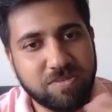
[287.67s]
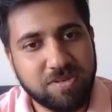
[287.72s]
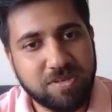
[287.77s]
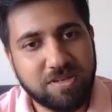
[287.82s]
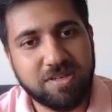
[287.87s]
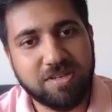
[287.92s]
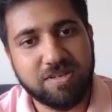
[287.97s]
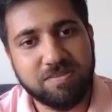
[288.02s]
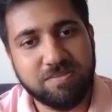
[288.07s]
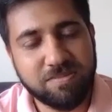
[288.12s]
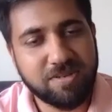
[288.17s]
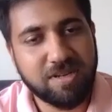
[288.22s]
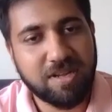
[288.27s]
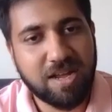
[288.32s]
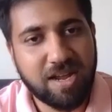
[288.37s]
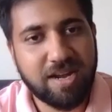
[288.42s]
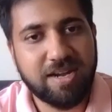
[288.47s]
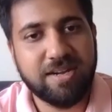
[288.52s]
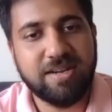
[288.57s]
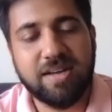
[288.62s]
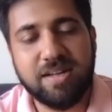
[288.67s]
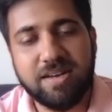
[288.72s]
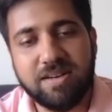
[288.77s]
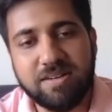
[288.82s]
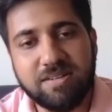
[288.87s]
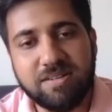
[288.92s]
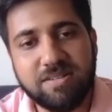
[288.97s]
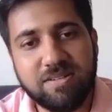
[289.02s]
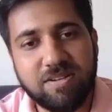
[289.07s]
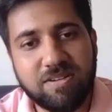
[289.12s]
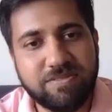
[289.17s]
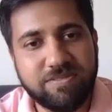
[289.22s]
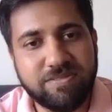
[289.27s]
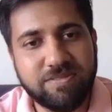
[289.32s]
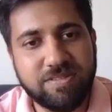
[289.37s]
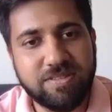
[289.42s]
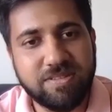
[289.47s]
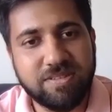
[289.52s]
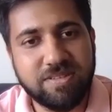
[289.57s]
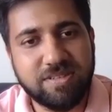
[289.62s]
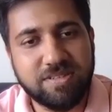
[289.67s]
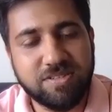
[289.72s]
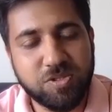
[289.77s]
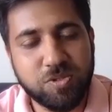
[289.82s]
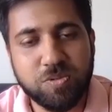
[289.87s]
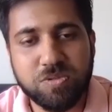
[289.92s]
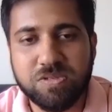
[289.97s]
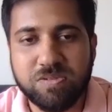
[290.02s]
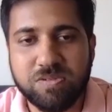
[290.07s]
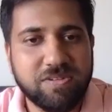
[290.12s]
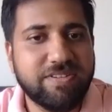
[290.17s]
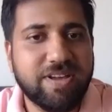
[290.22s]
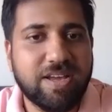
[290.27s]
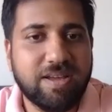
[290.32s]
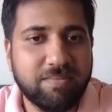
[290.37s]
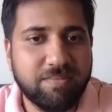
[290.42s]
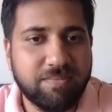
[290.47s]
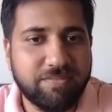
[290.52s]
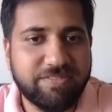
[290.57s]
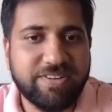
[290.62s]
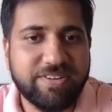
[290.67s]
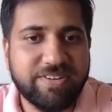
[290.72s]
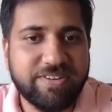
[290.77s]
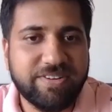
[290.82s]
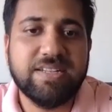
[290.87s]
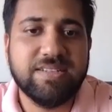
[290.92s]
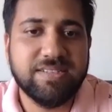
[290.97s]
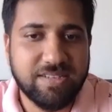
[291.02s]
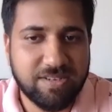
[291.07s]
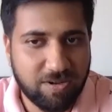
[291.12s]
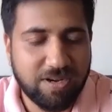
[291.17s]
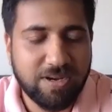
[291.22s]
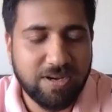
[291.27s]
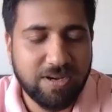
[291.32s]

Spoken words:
I had done of shoots of the friends and all,